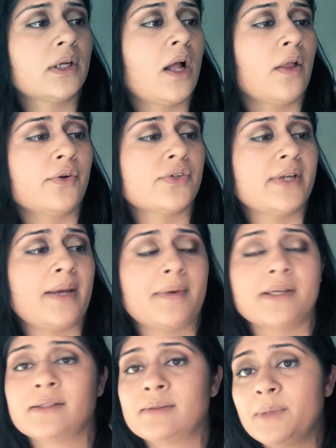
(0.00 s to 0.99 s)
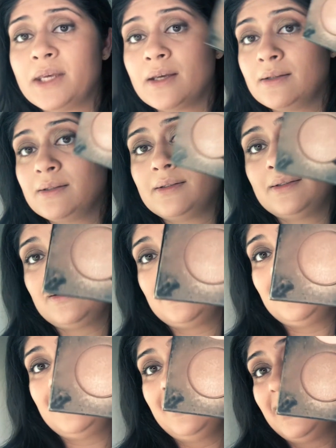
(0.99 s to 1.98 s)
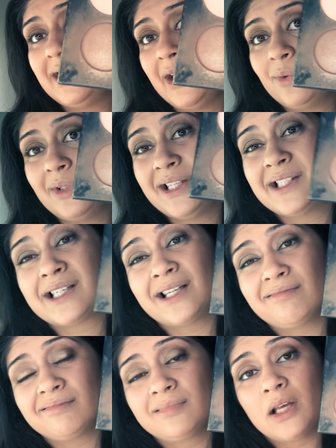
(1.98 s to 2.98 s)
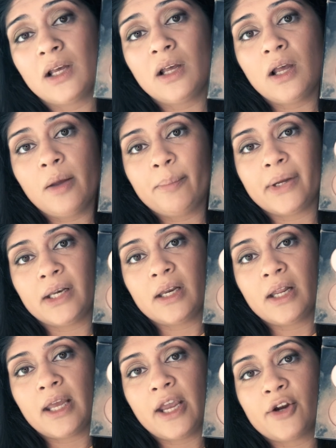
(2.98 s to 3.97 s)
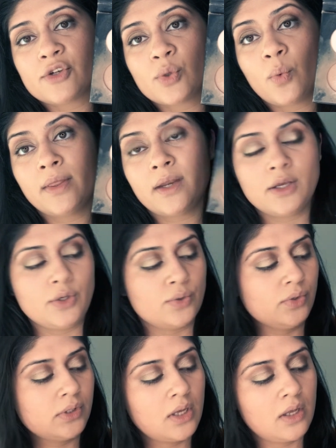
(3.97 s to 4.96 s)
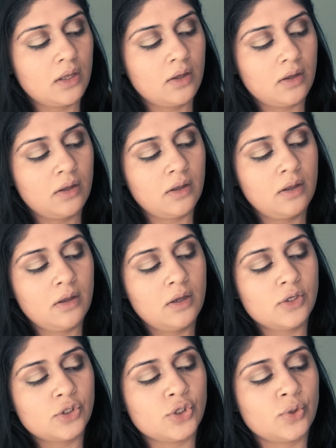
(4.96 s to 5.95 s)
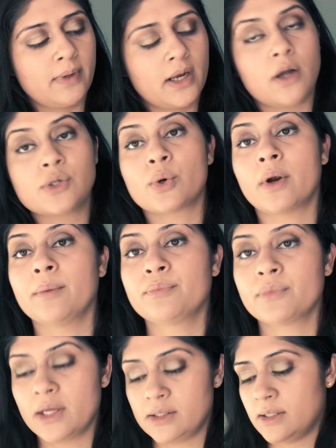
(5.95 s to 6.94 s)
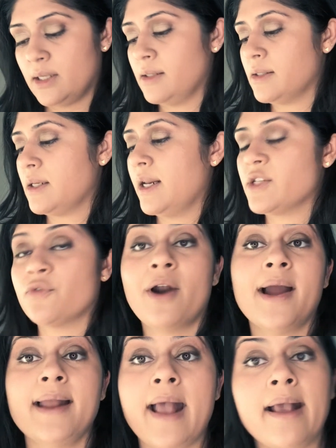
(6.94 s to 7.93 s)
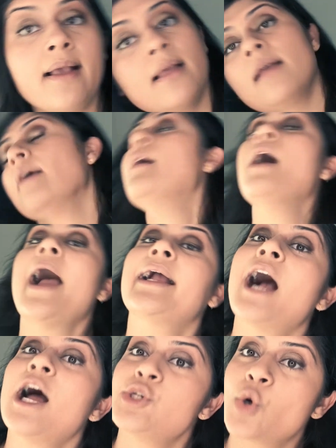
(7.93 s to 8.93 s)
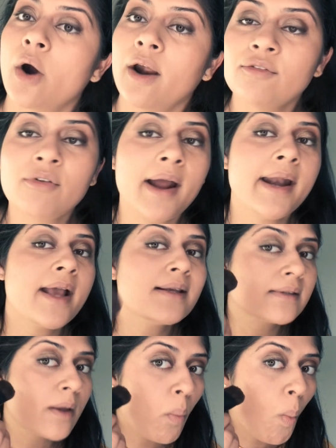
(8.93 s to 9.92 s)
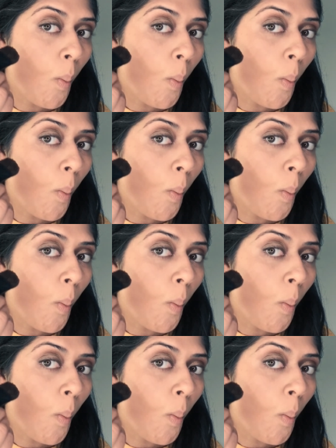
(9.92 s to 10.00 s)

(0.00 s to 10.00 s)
the color's name is because they don't list it. But here's the one that I use to do my contour. And since today's Friday, I contour on Fridays.